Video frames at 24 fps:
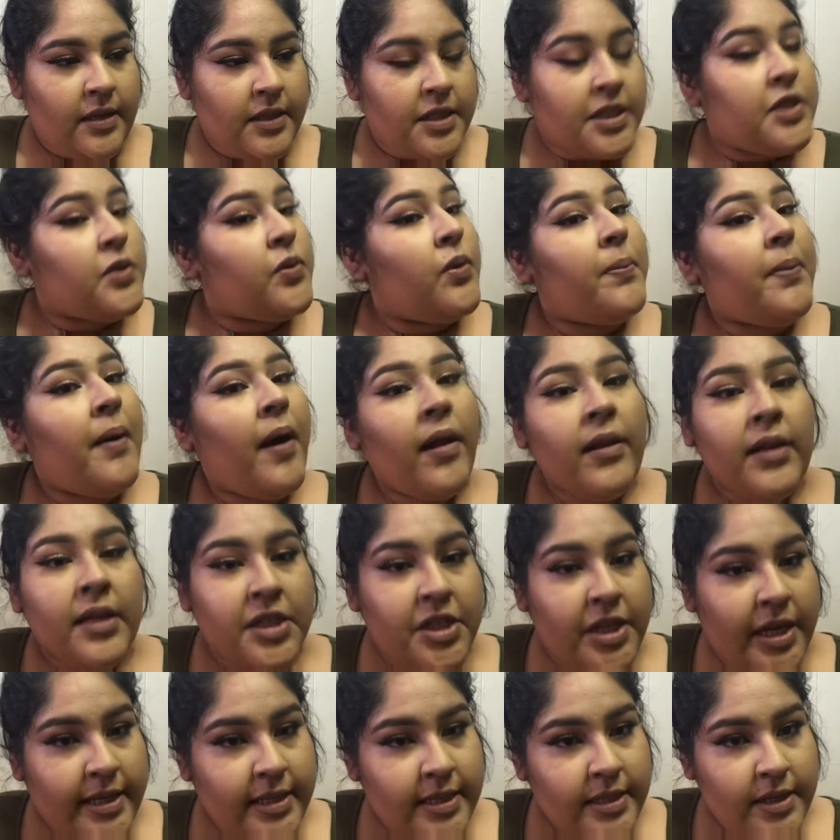to
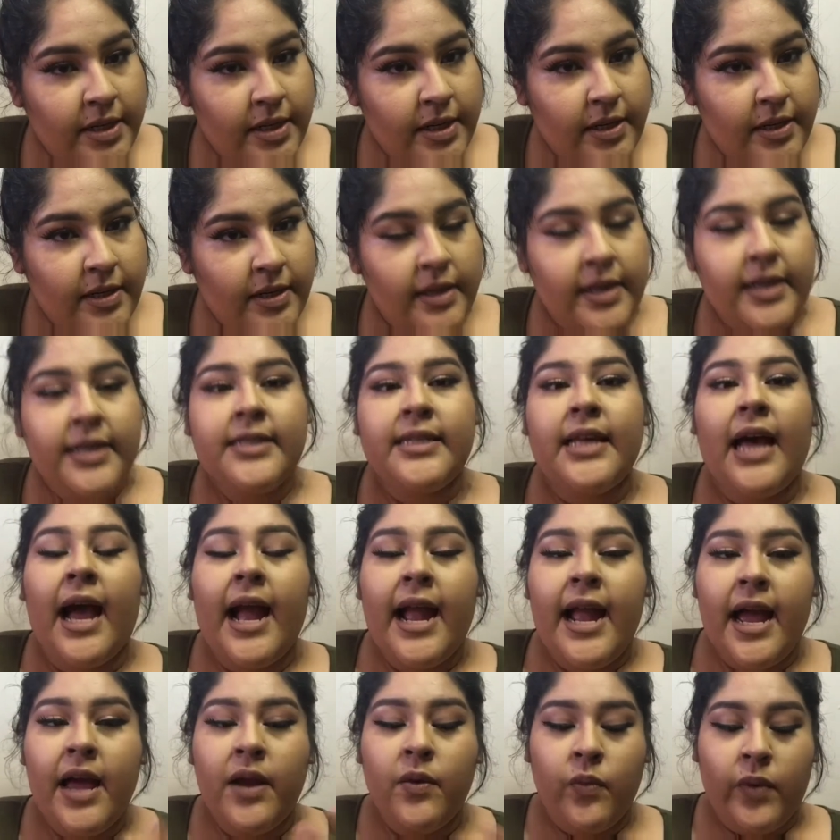apologize to her because
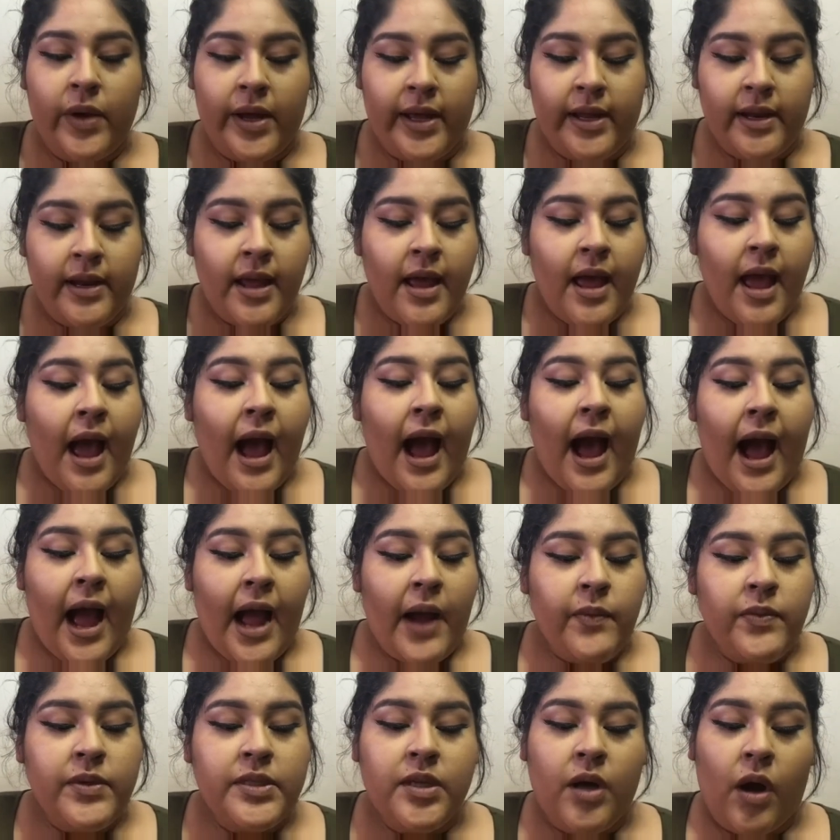
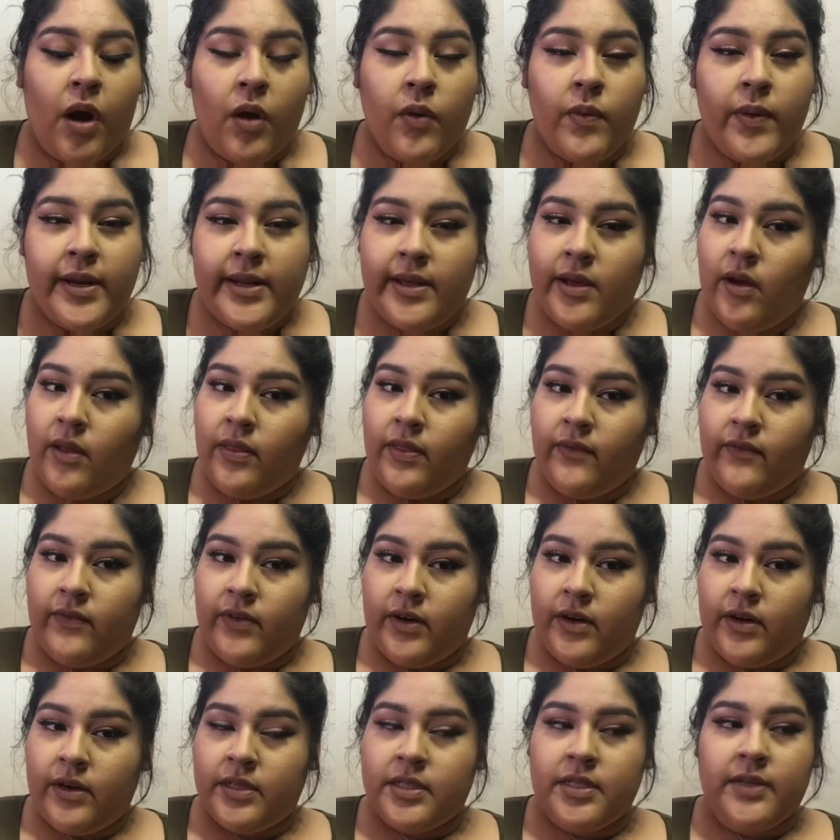I was already on the
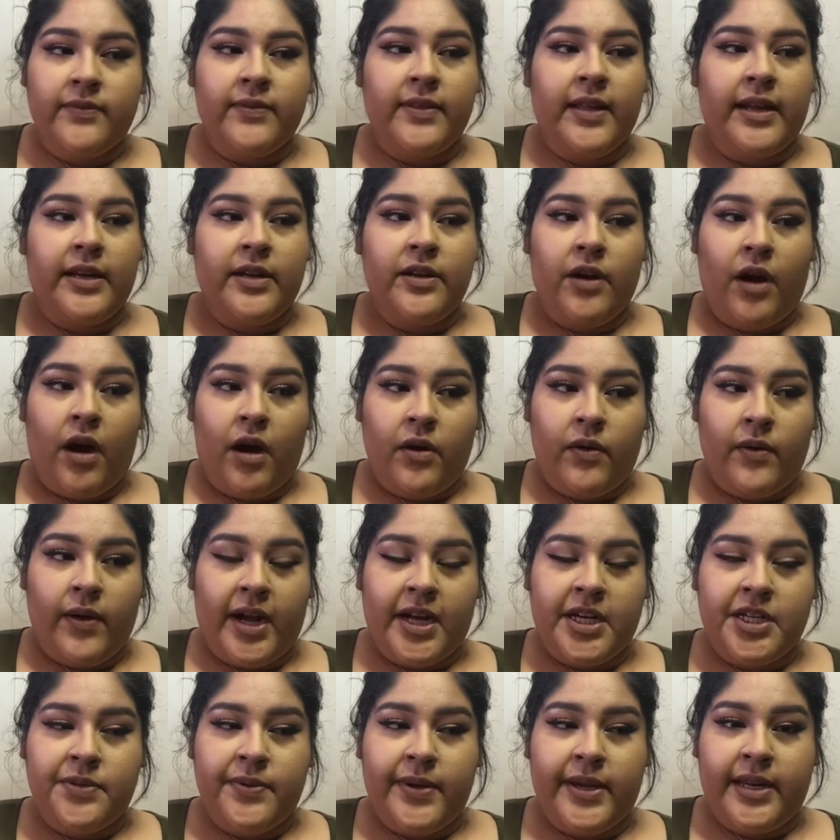verge of like not
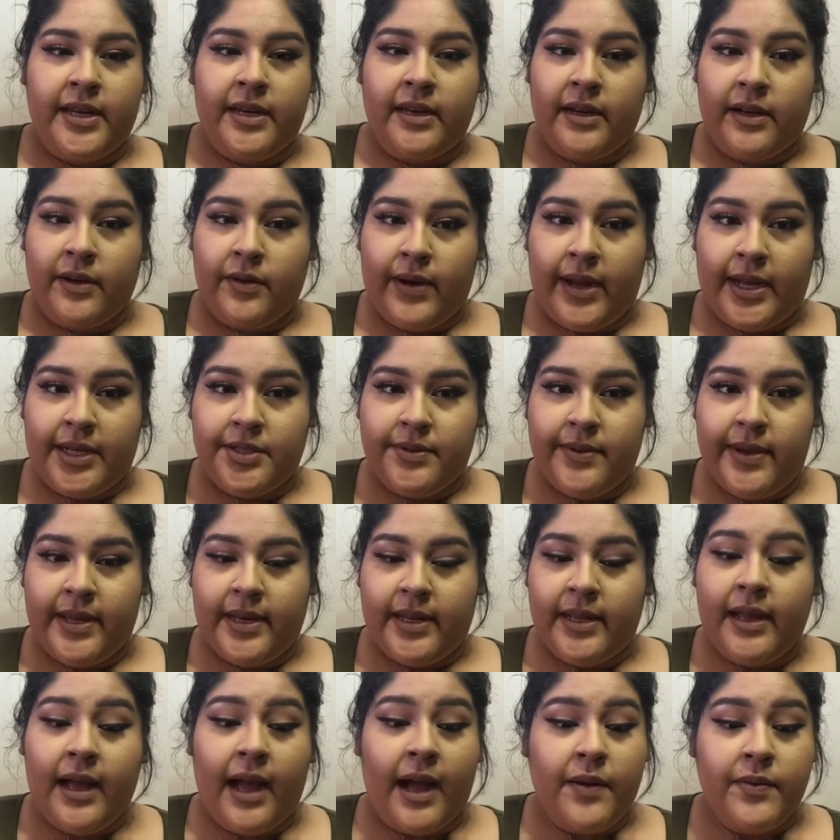graduating and
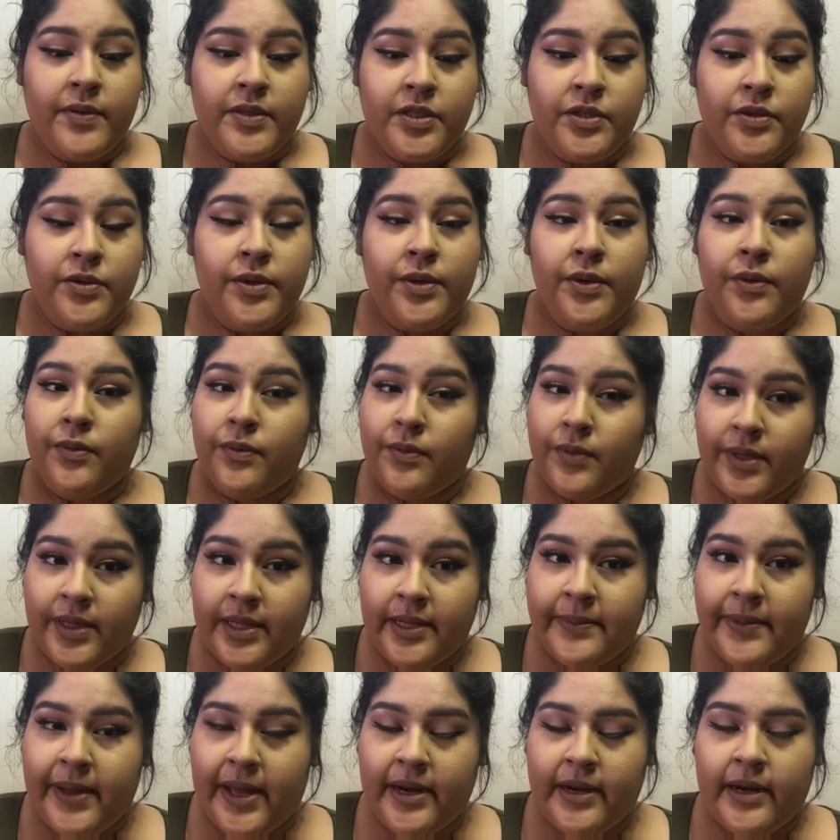graduating. I was doing
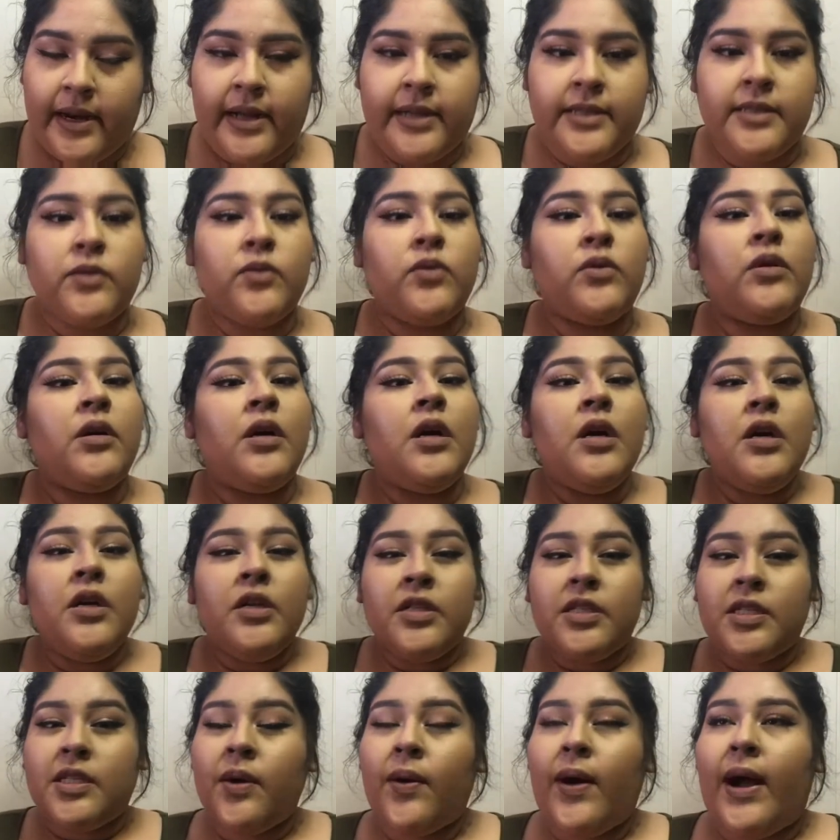really bad in high school,
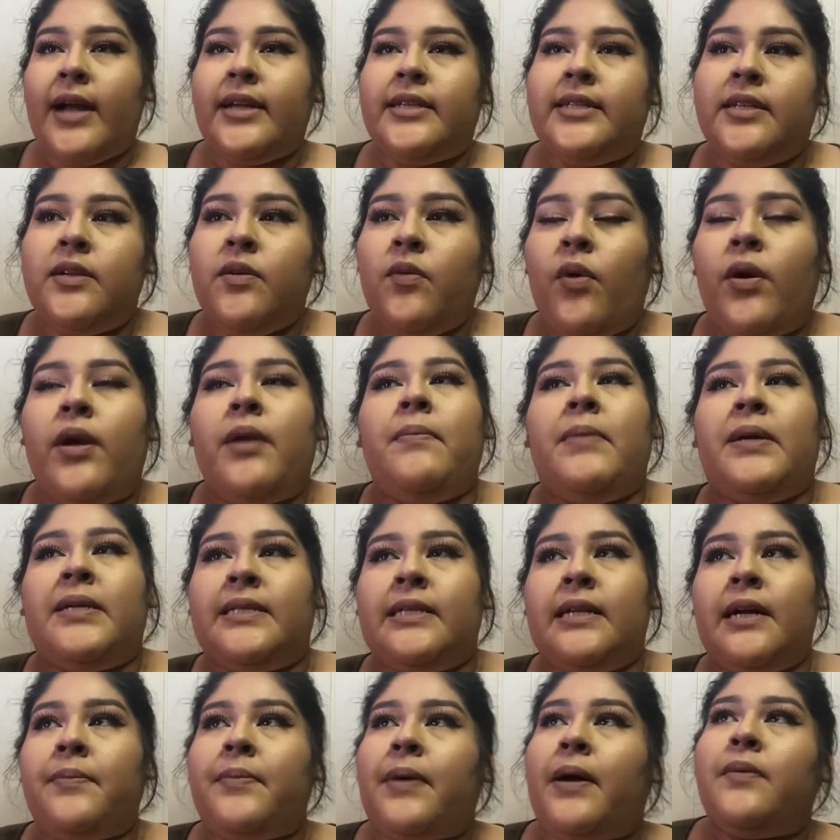so I didn't want to
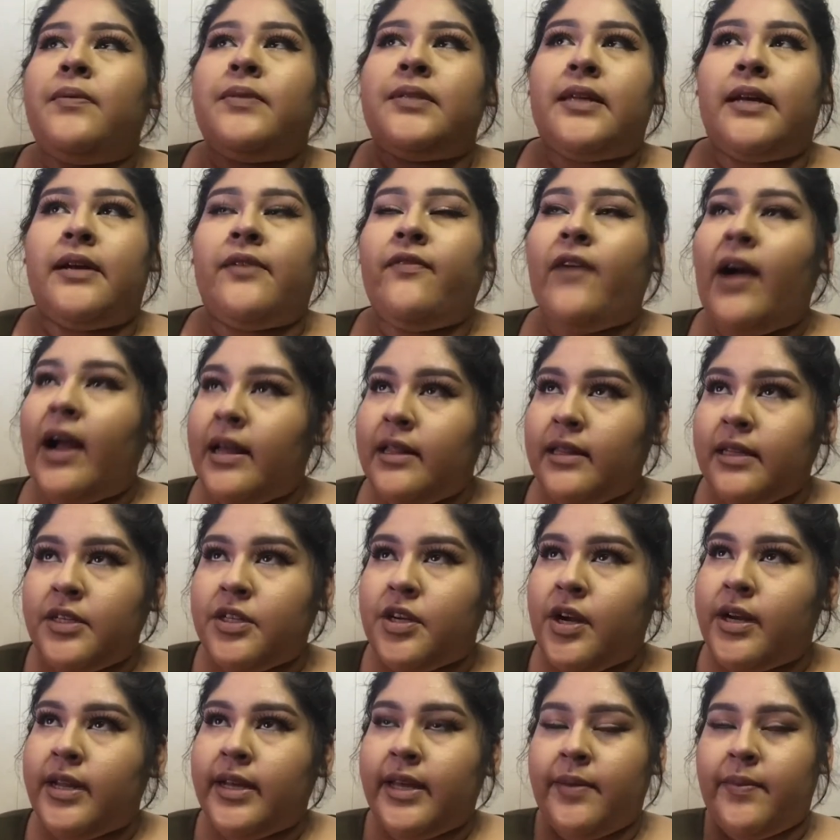mess it up. I was like finally
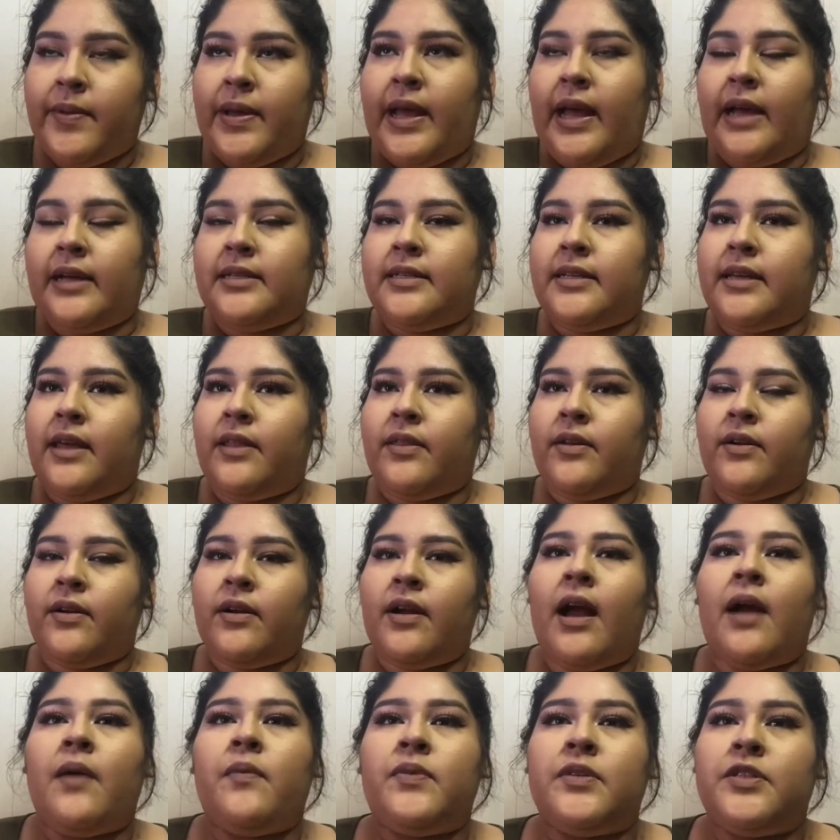trying to get my act
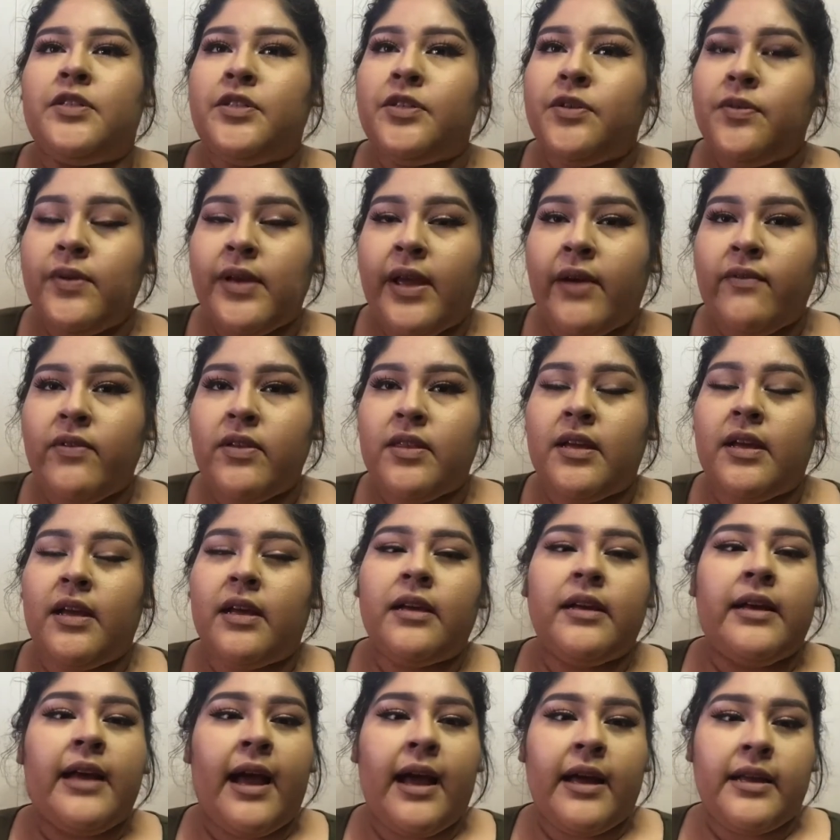together. I was doing everything
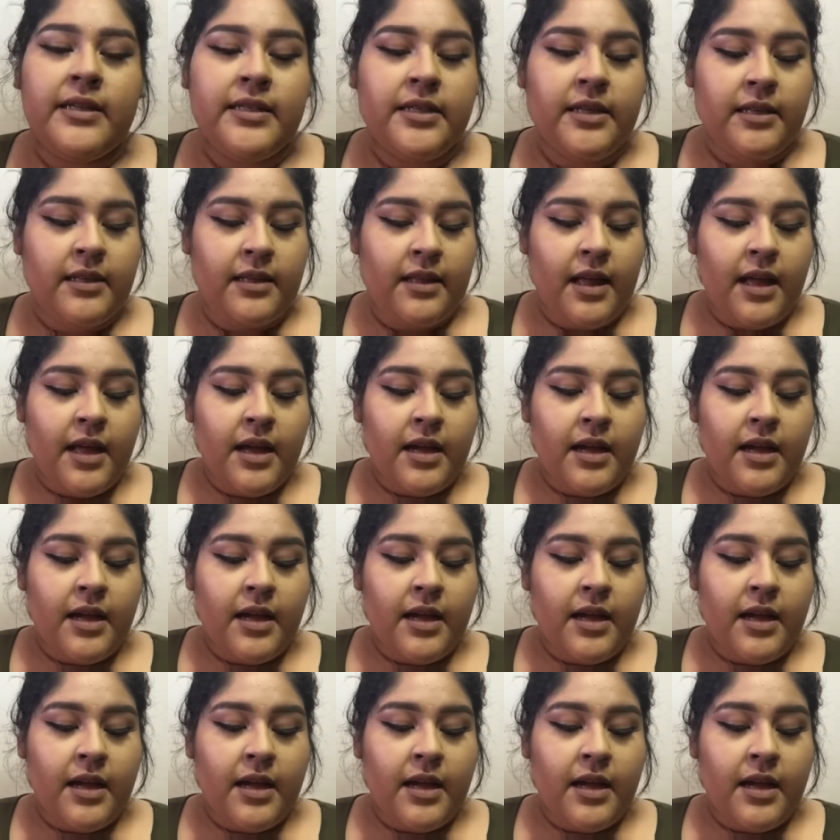I could